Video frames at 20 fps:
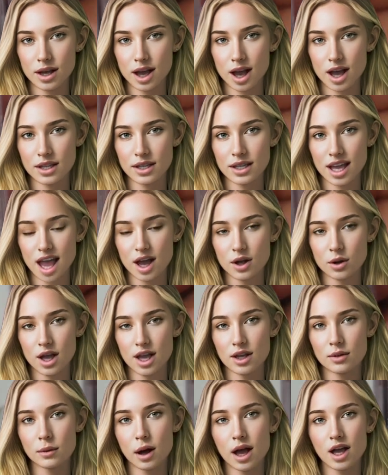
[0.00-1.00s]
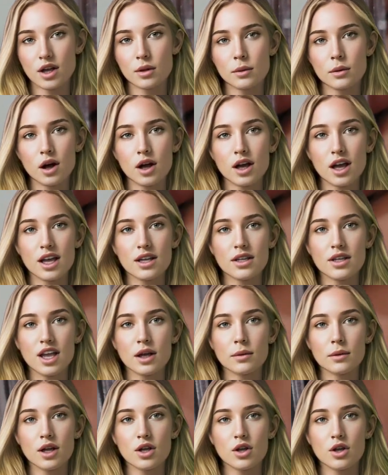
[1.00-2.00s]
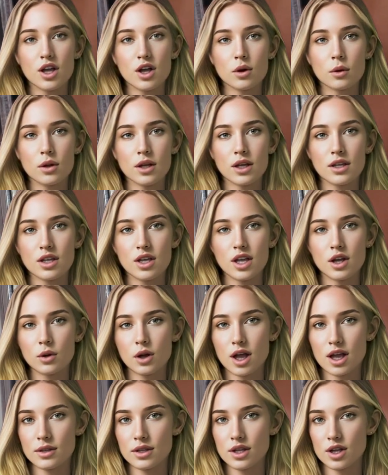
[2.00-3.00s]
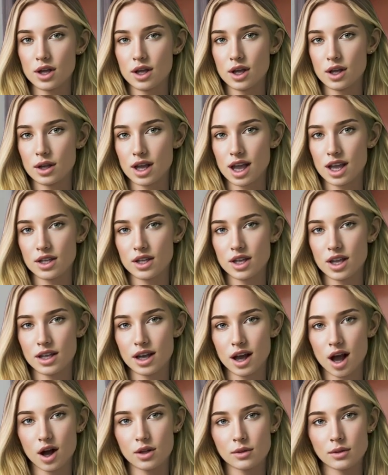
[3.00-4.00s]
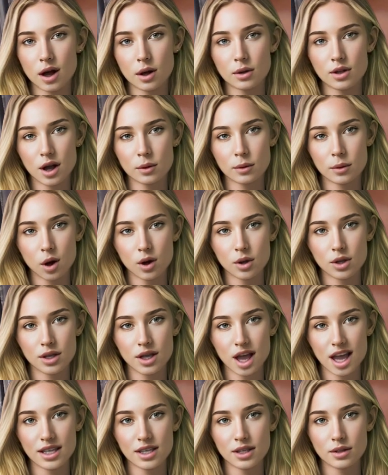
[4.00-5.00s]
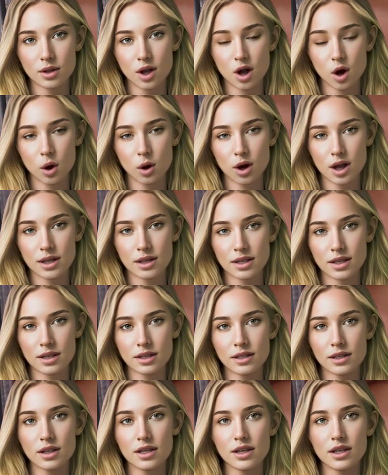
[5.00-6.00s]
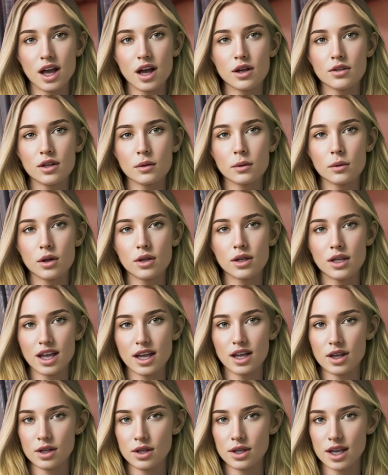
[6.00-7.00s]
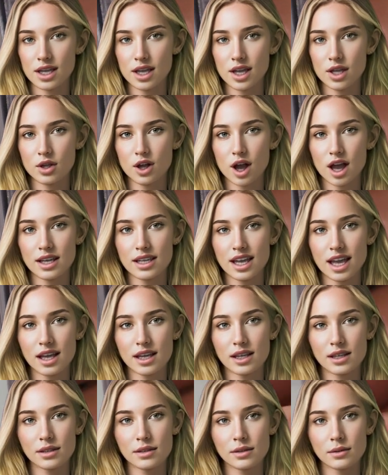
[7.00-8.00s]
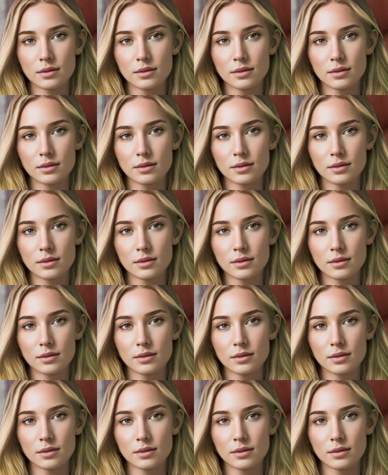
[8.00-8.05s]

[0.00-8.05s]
A scattering of minor markings commensurate with its degree of circulation are found on both sides of the coins, none of them particularly distracting.